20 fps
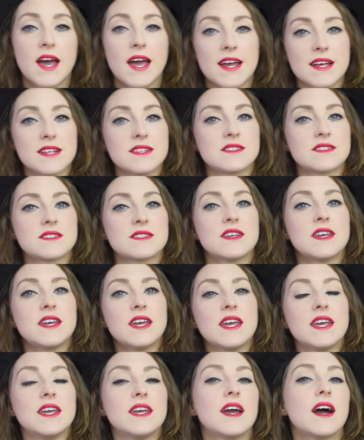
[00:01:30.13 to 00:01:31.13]
hence
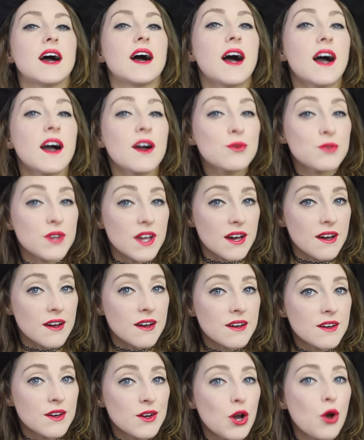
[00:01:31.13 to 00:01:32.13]
Oíche Shamhna,
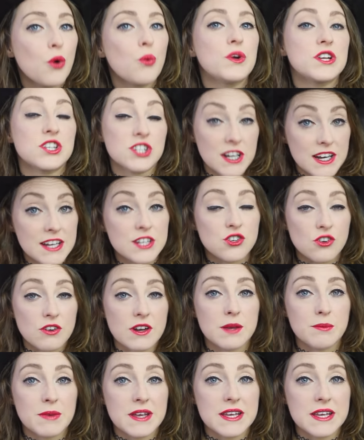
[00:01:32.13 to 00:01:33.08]
which literally